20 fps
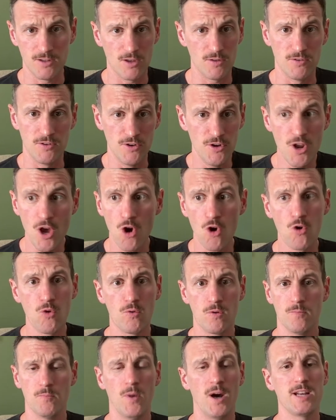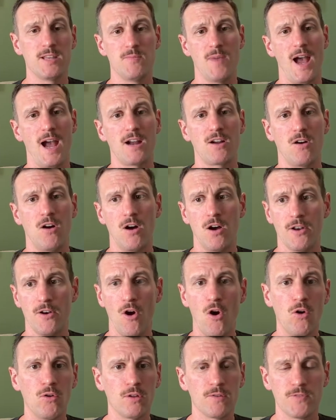no money back on
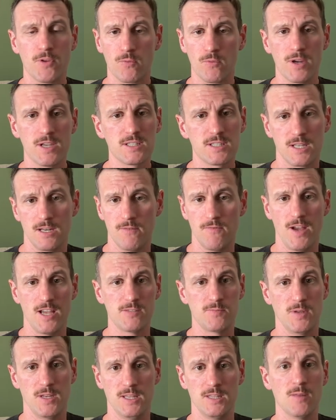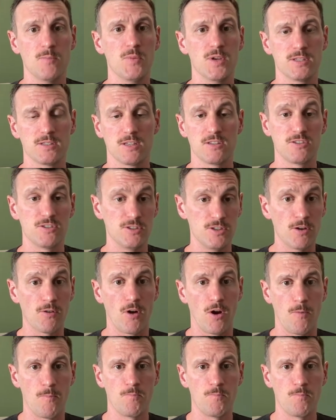all of the risk and investment in the business, zero.